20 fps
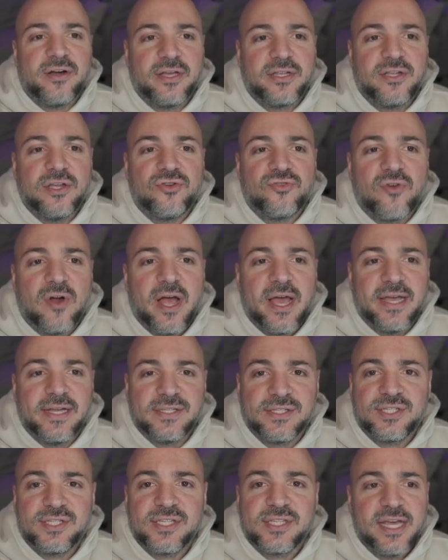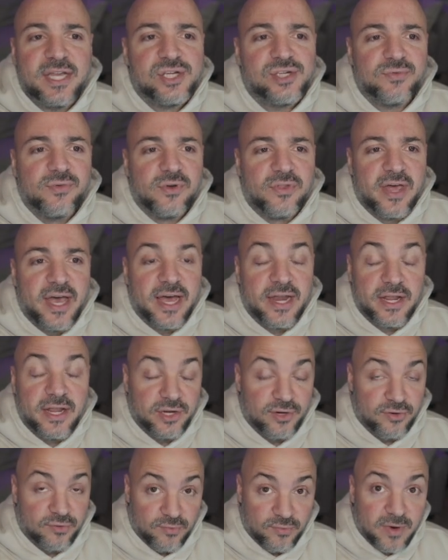to try and schedule that, and you're
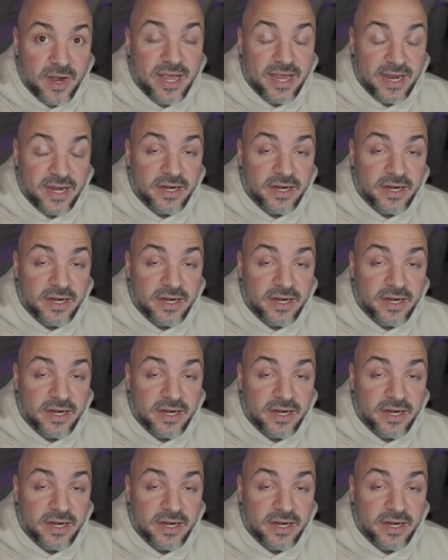right.